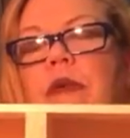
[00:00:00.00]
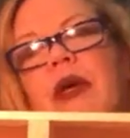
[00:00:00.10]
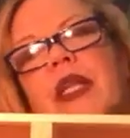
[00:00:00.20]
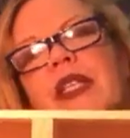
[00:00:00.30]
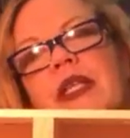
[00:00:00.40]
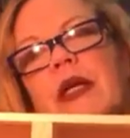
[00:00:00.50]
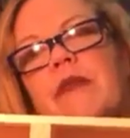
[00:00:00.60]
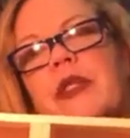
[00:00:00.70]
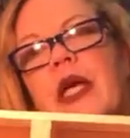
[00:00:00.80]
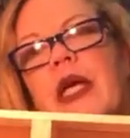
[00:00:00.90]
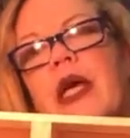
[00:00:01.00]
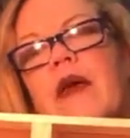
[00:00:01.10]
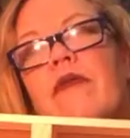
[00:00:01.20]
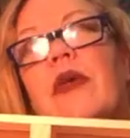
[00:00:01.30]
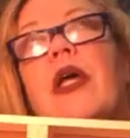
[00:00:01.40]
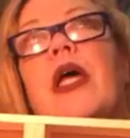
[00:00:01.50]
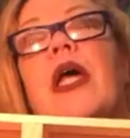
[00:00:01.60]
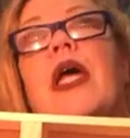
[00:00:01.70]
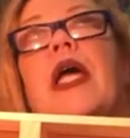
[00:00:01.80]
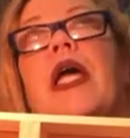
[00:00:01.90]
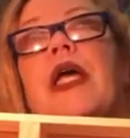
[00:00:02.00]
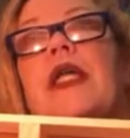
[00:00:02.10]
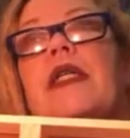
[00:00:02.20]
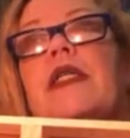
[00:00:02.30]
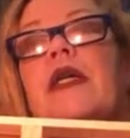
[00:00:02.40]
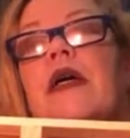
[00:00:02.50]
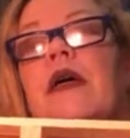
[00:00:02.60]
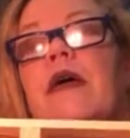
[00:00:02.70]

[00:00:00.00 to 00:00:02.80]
amount of stamps I have. And